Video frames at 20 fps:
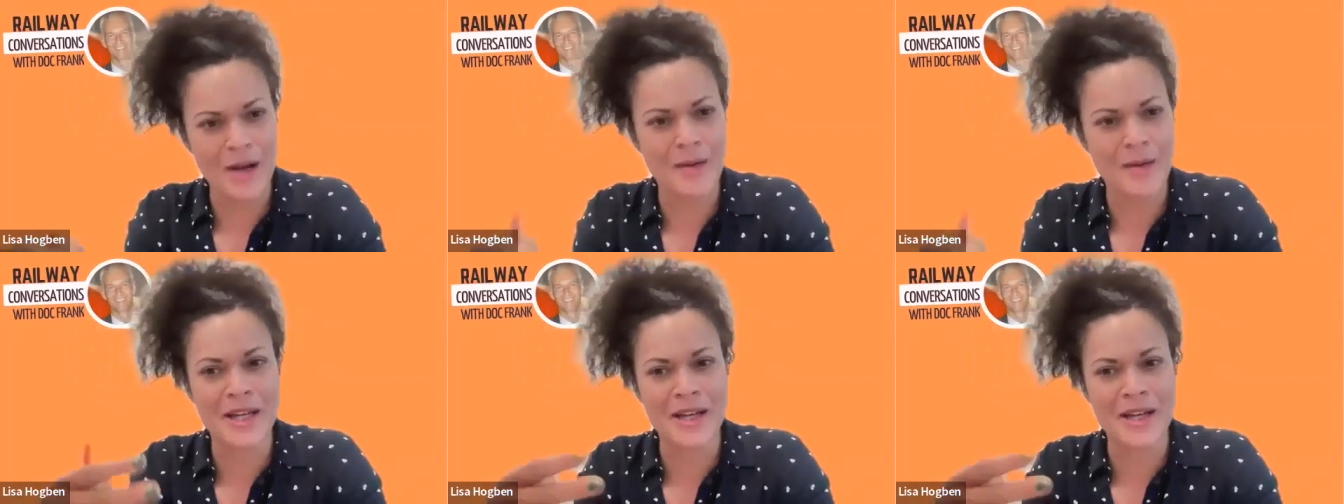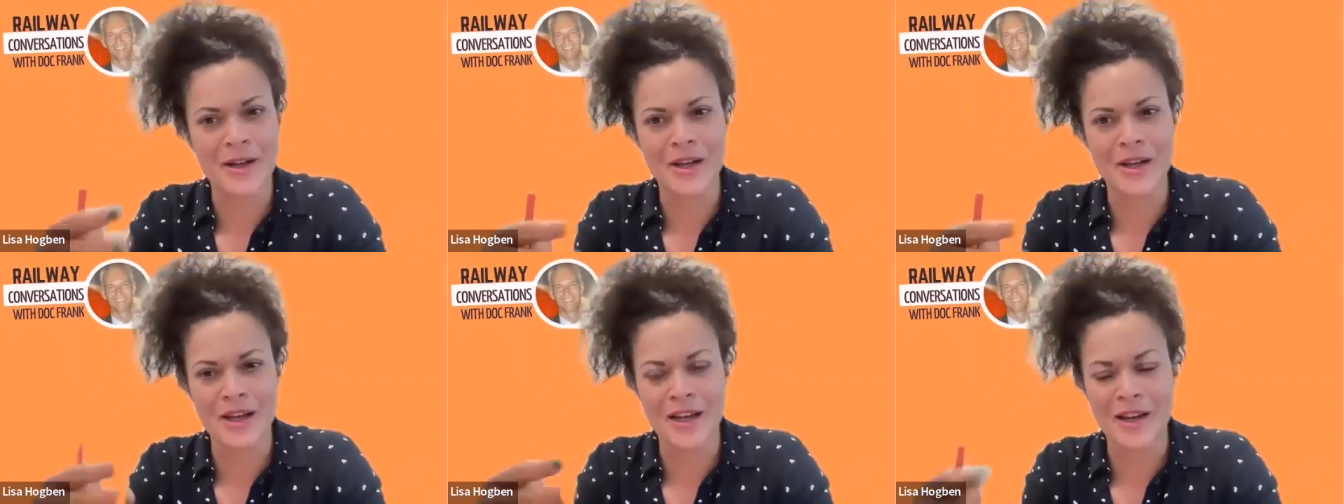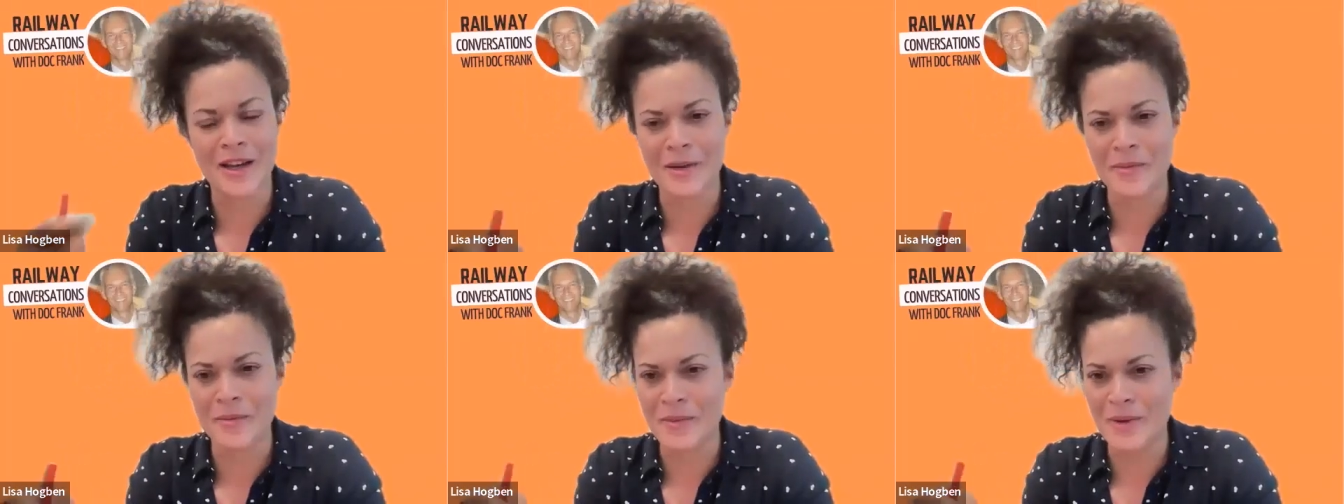I mean,
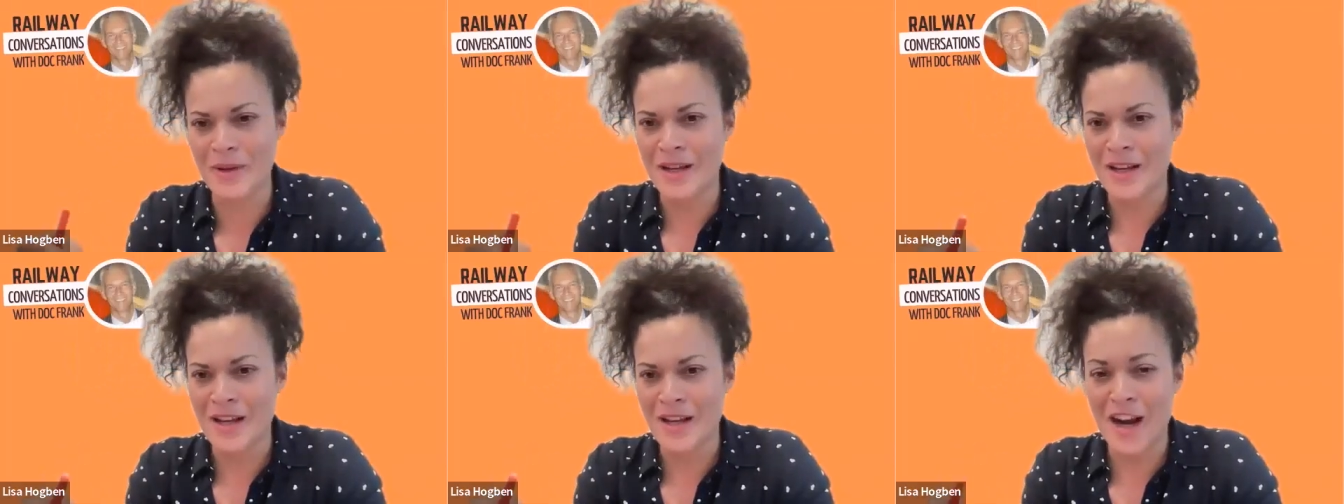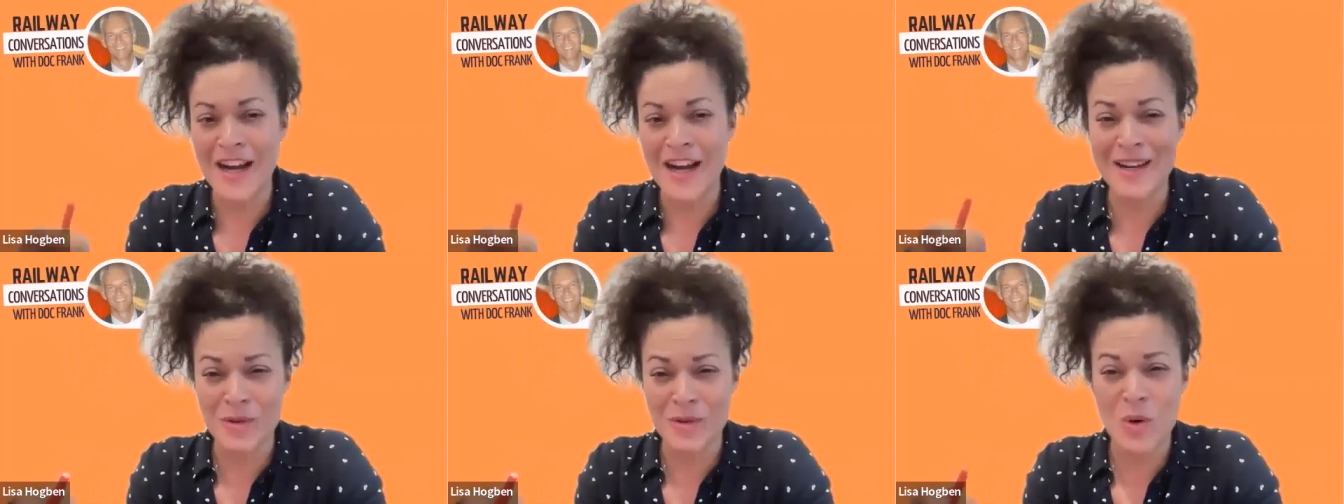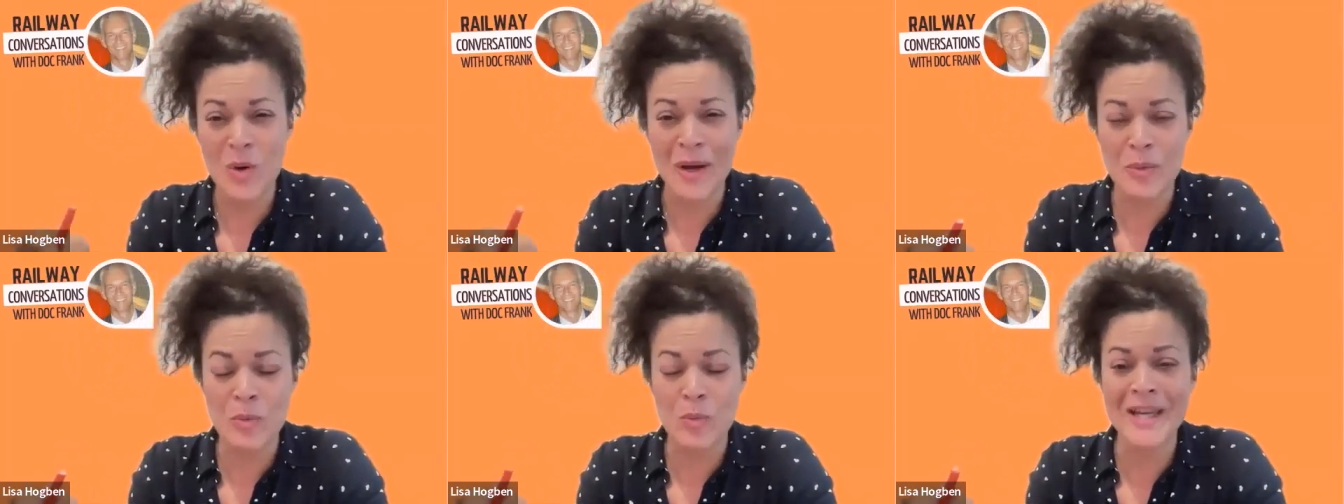I am
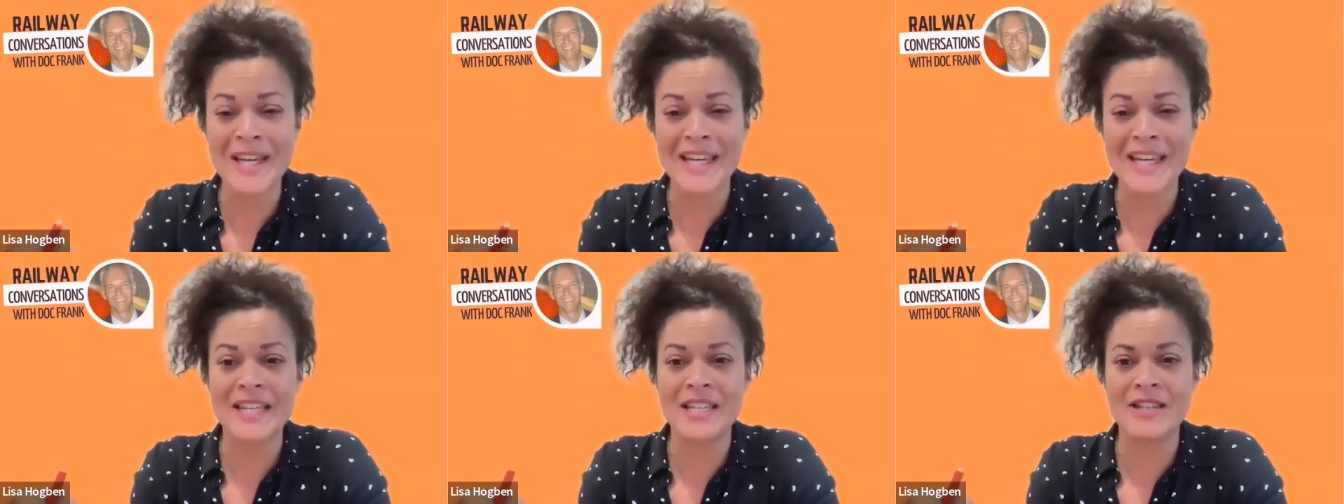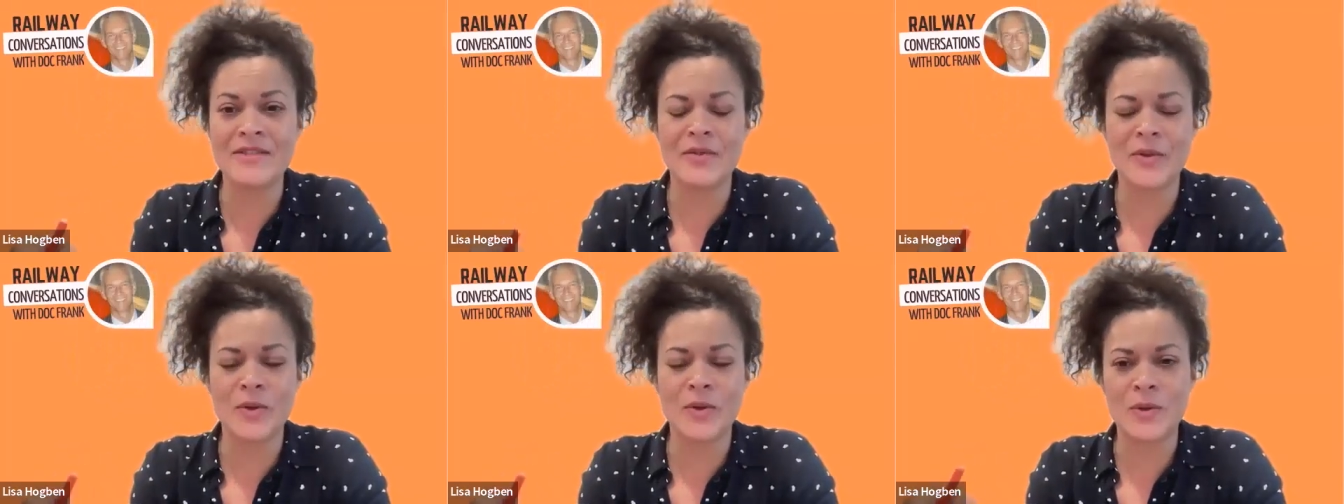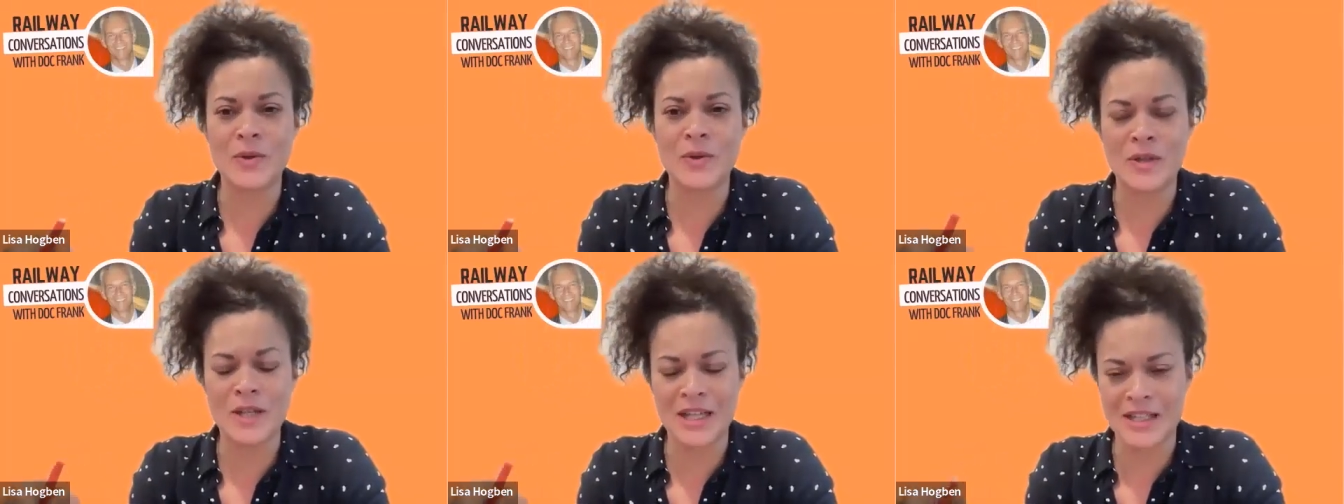quite weird
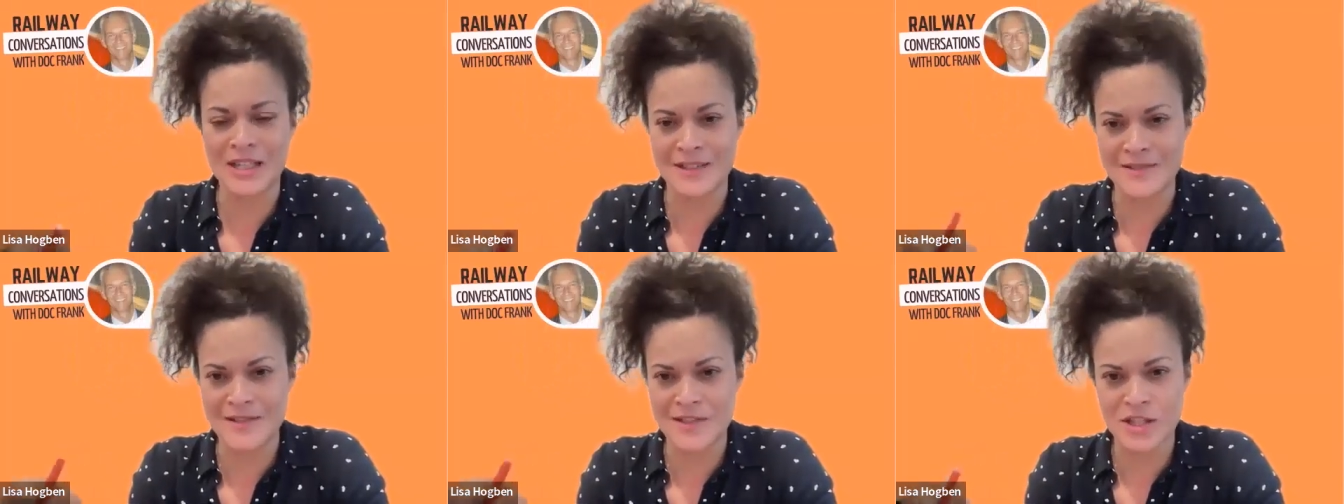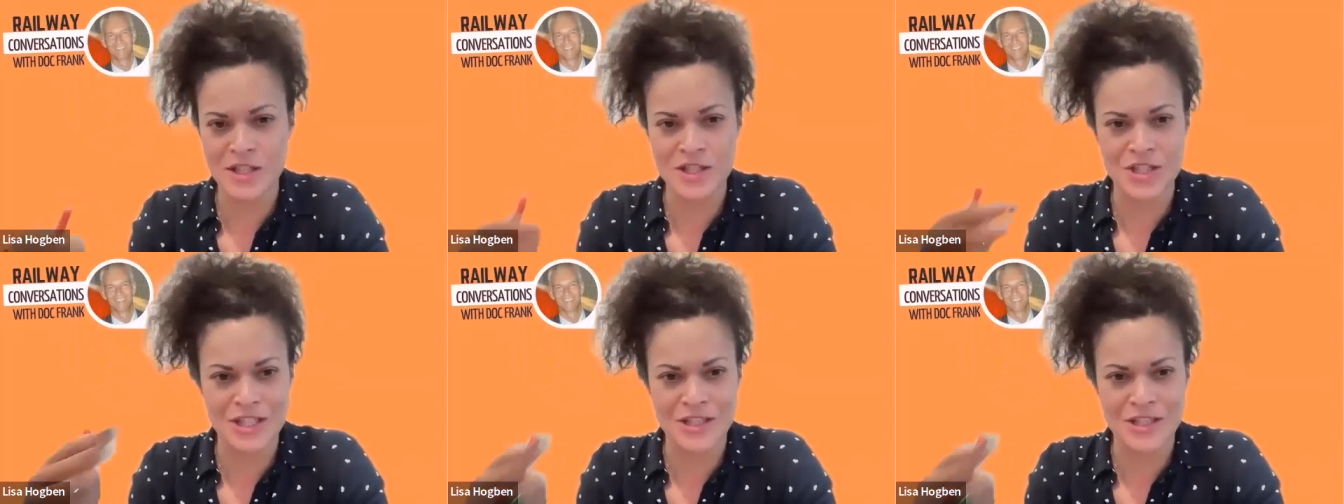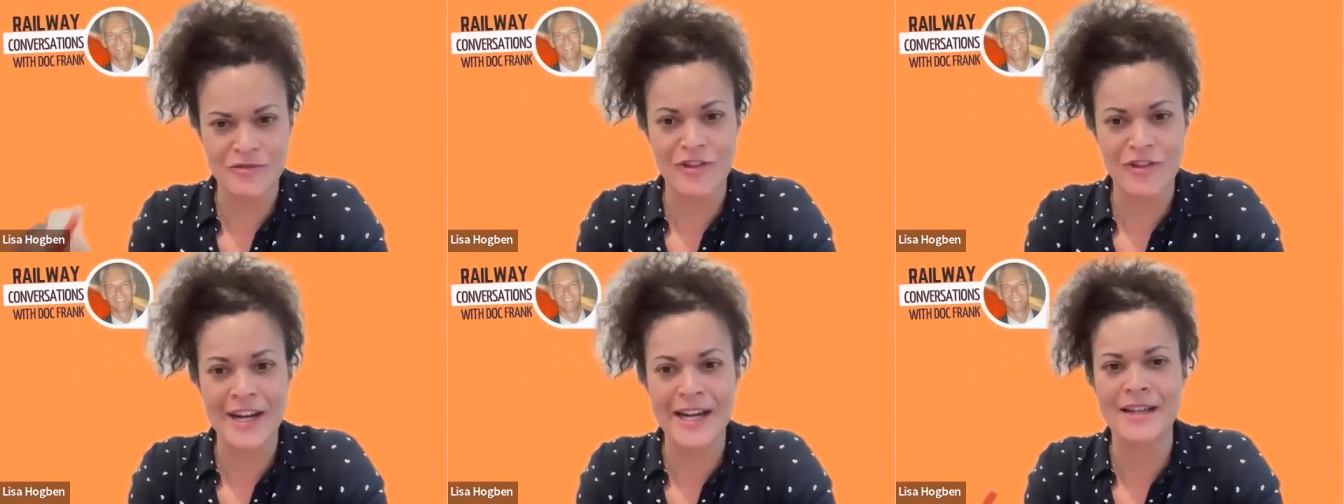for construction
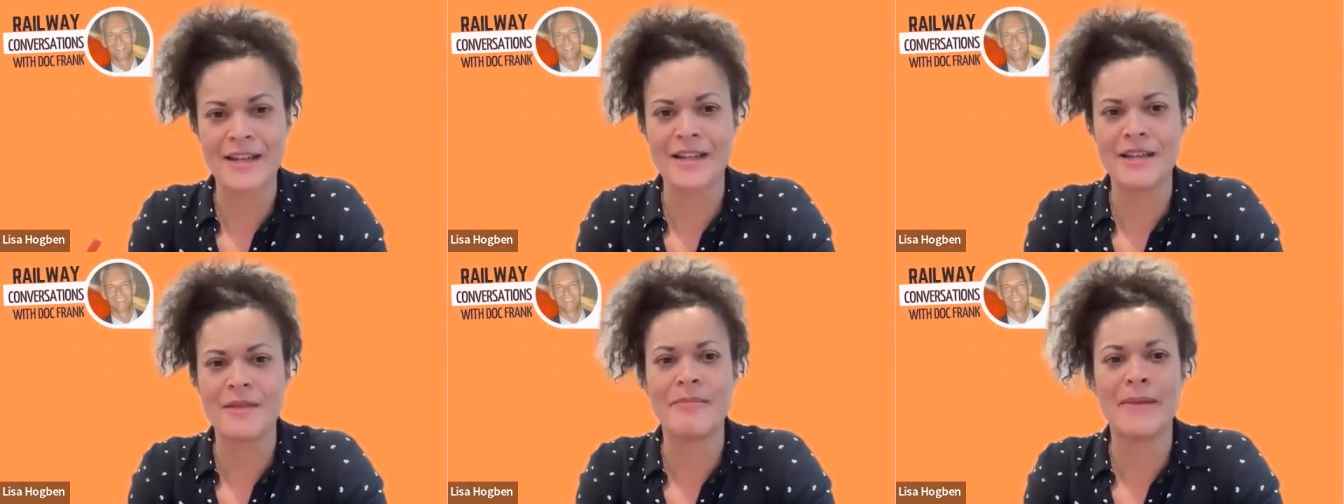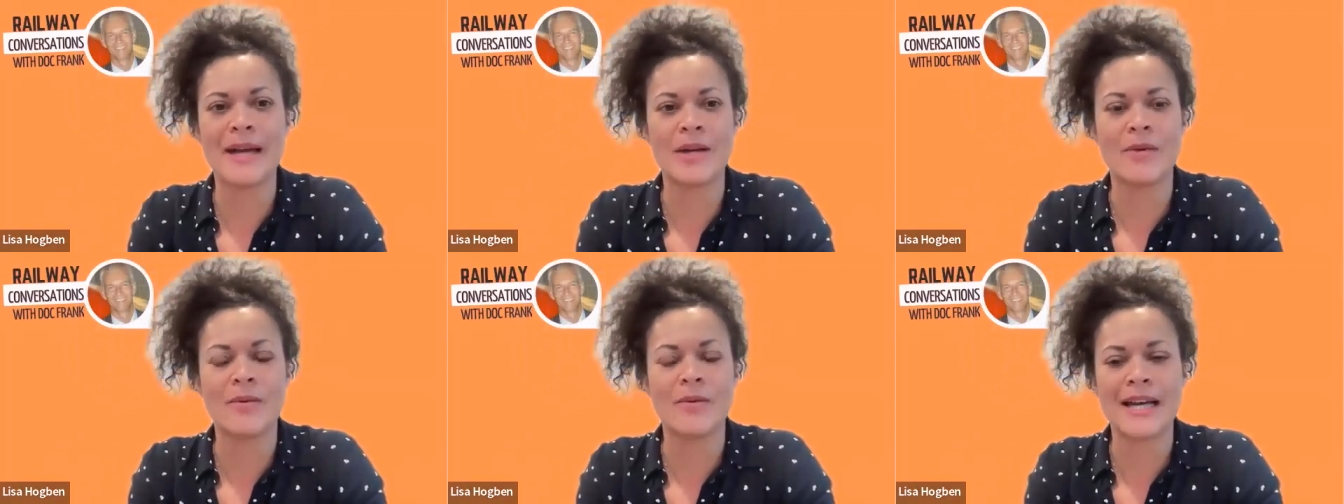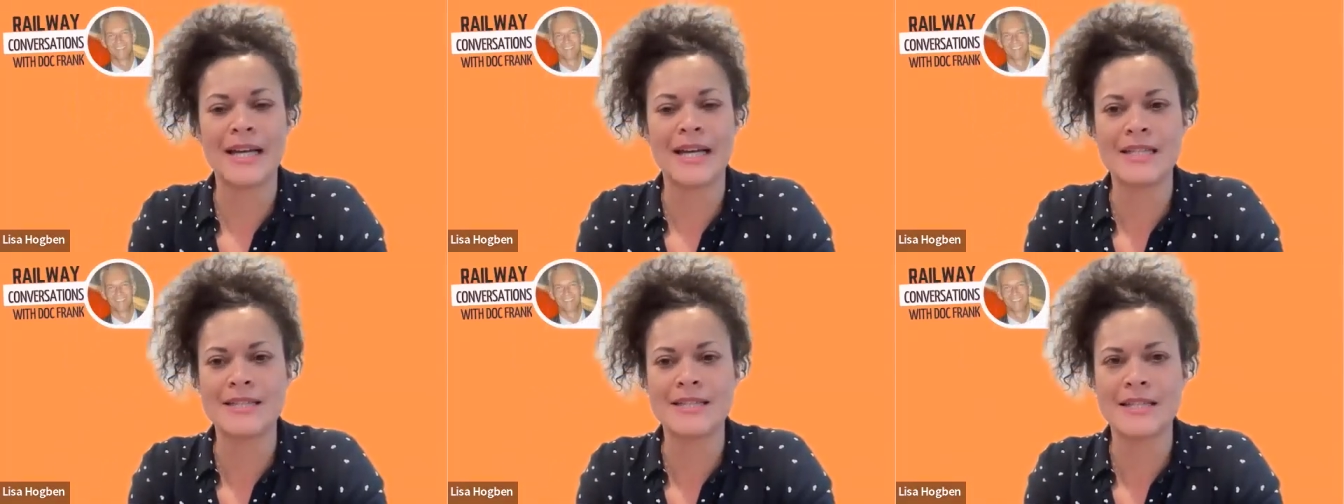and rail in many
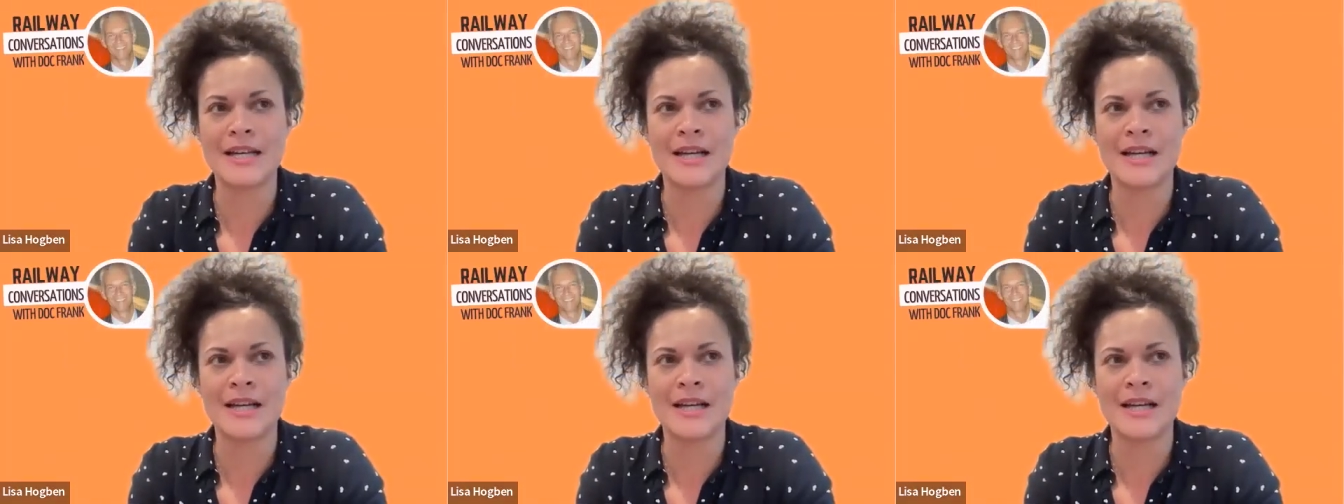ways.